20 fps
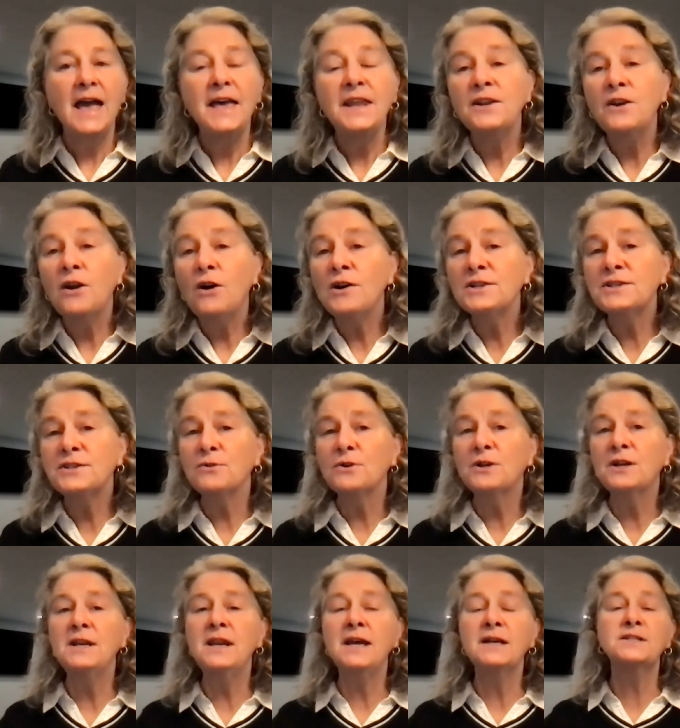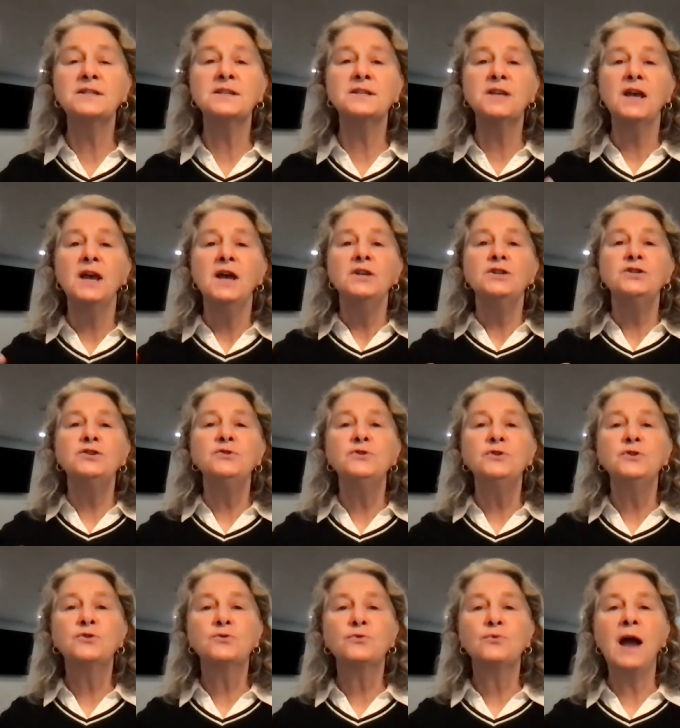And it also connects us to
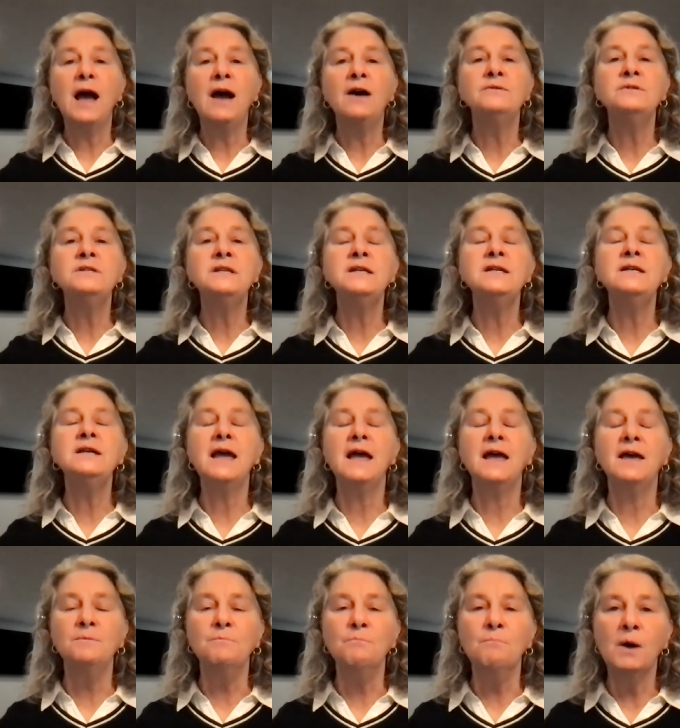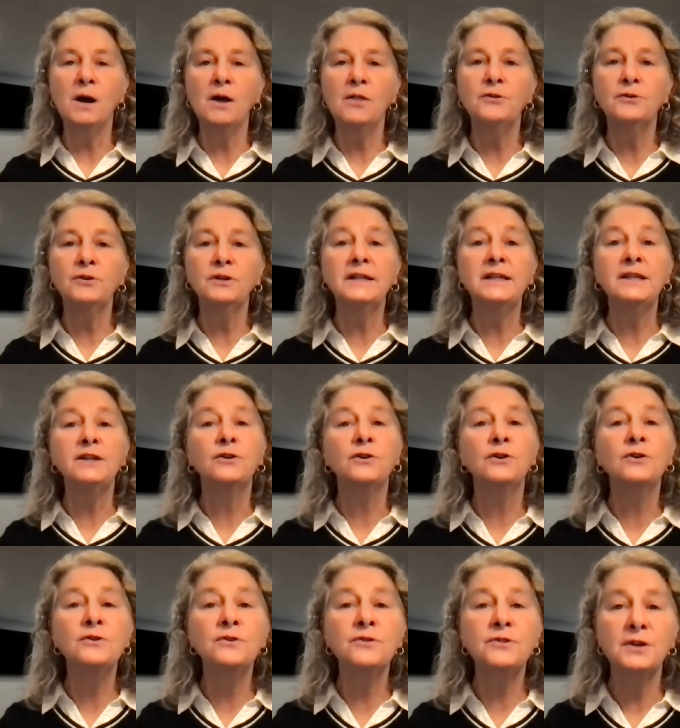the grounding and motherly
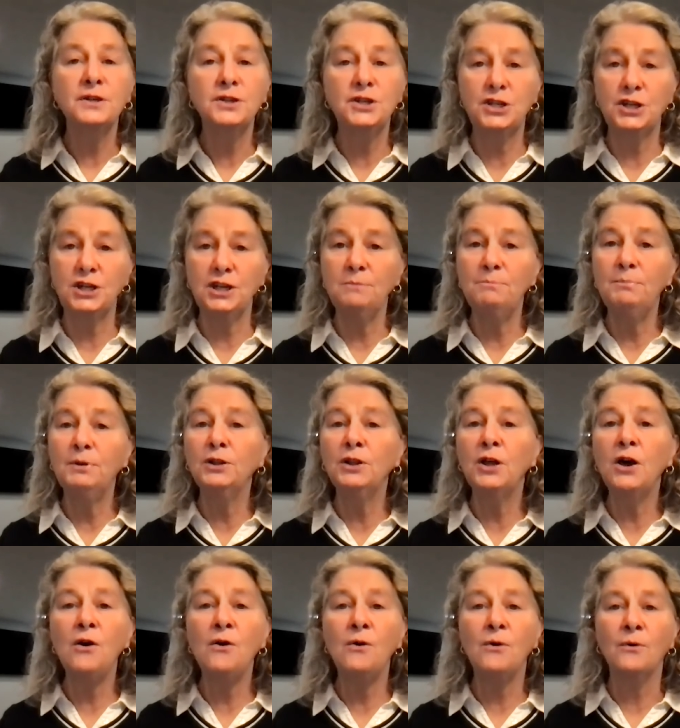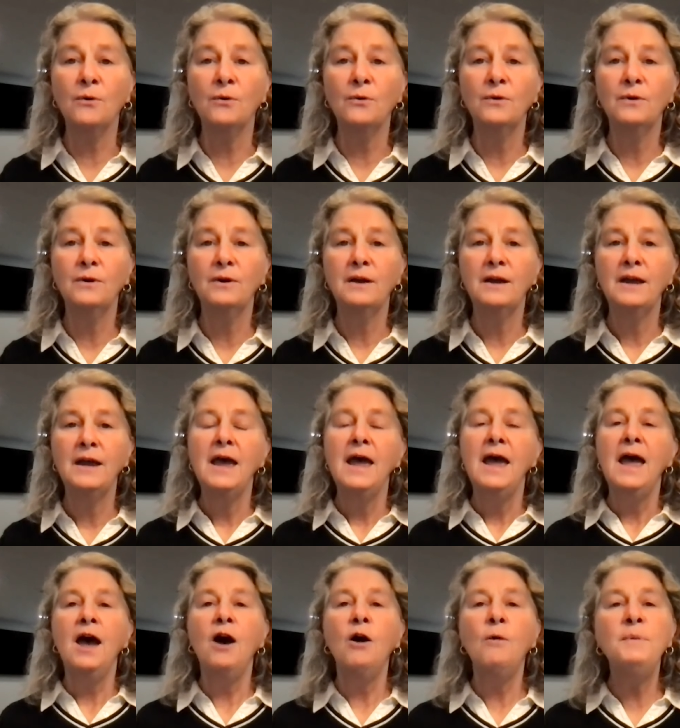earth chi below,
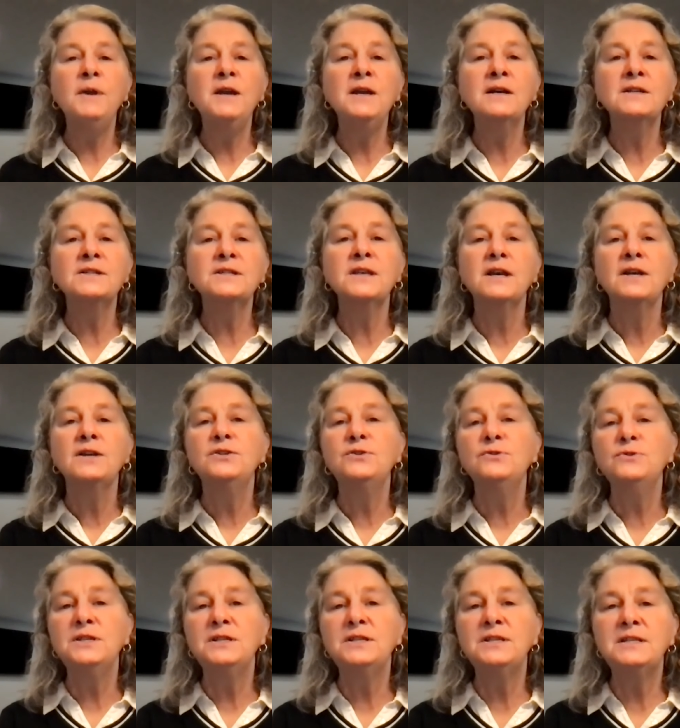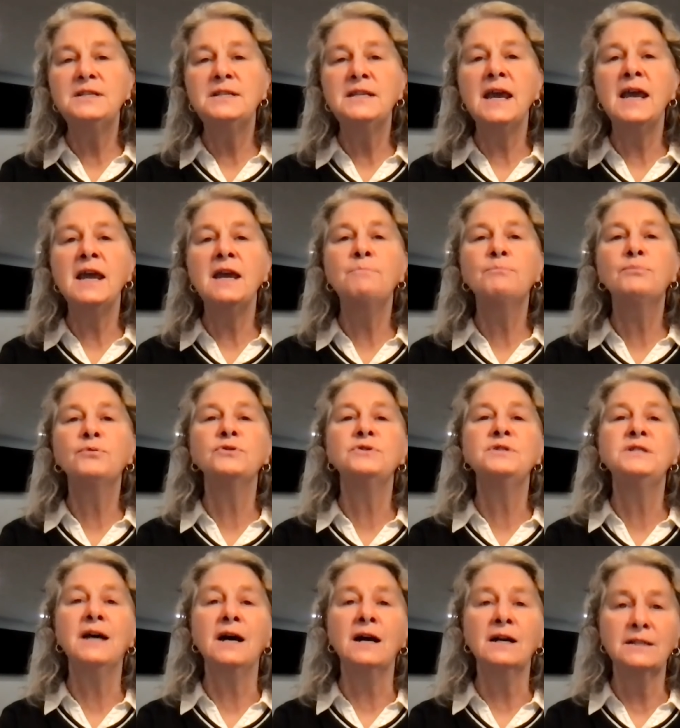helping us to stay
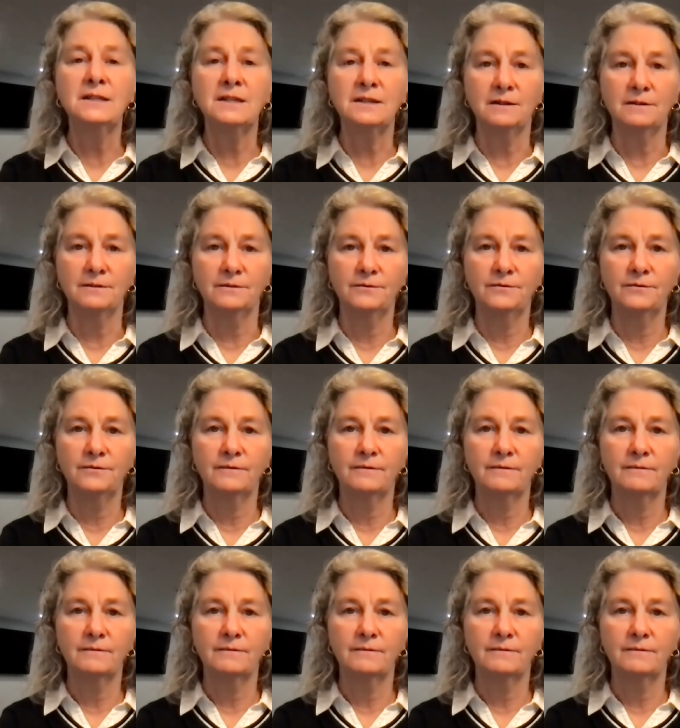productive.